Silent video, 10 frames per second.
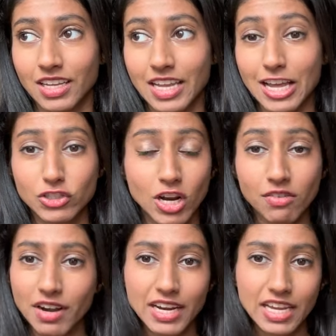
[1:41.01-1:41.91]
it's not a
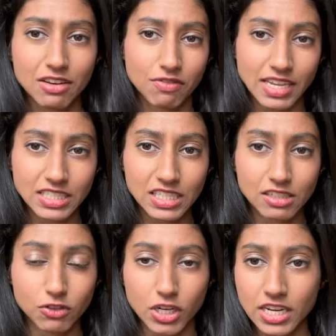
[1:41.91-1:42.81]
very inventive
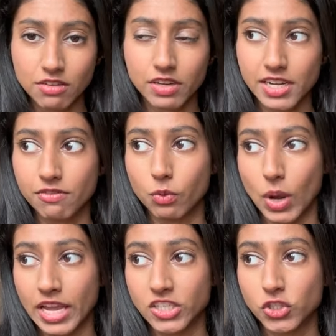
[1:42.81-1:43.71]
or innovative
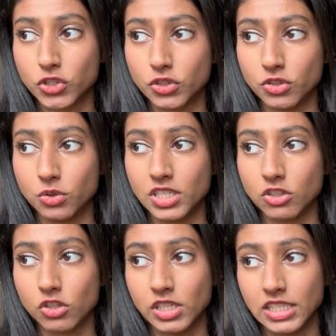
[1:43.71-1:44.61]
way to
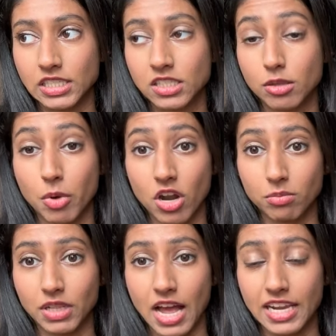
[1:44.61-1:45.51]
increase the bottom
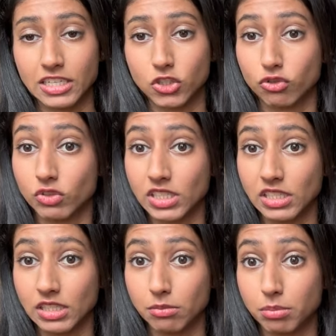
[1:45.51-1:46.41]
line and to really